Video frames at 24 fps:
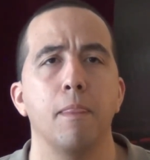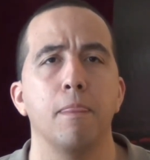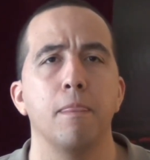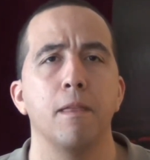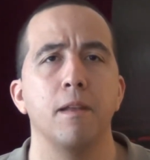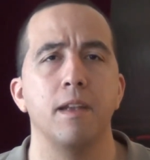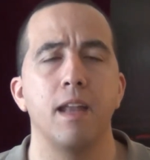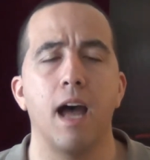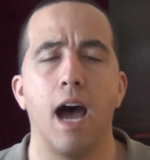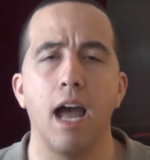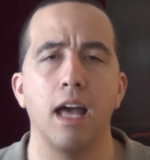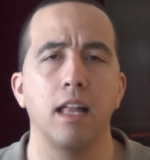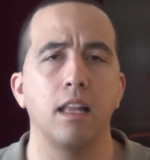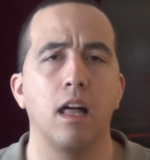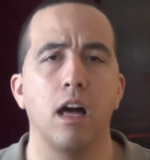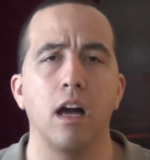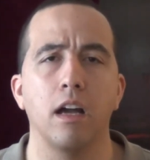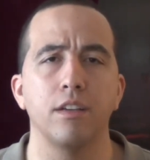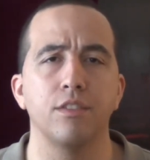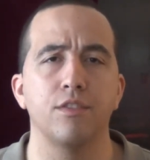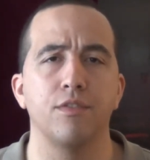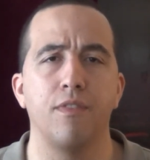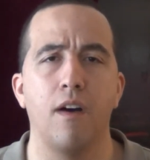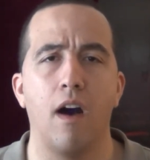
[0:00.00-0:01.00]
The
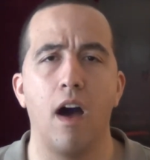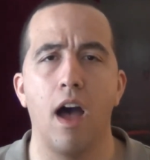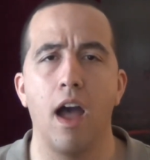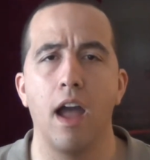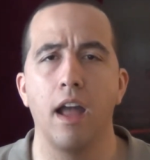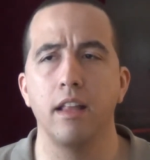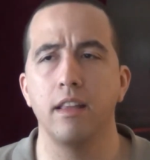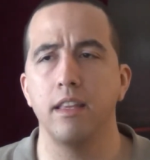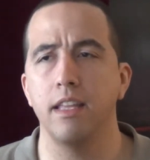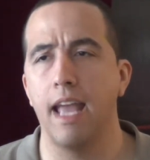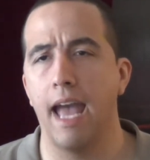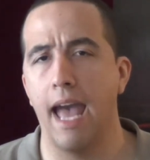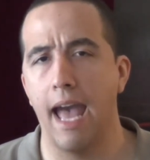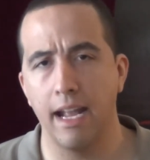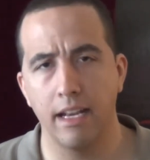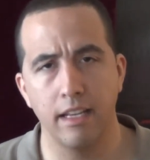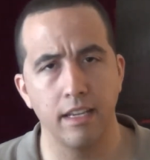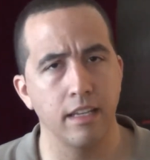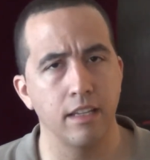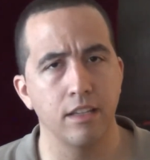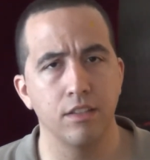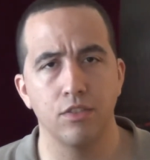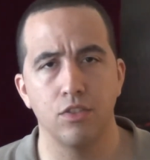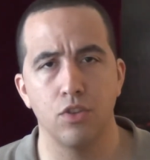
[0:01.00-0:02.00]
dialogue is fine, the
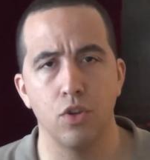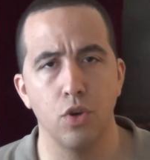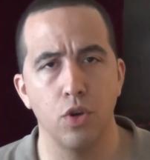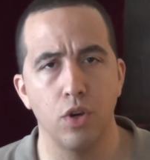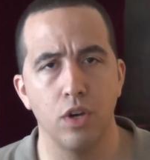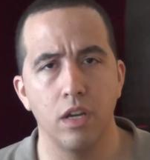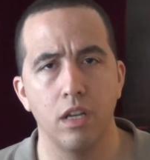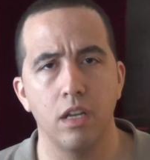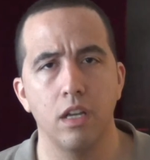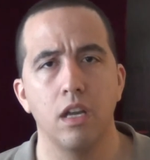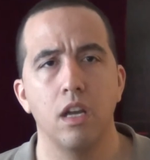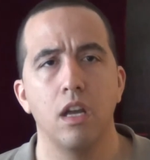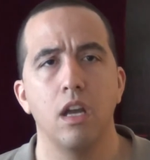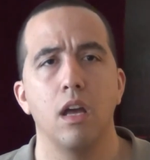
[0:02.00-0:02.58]
acting is good,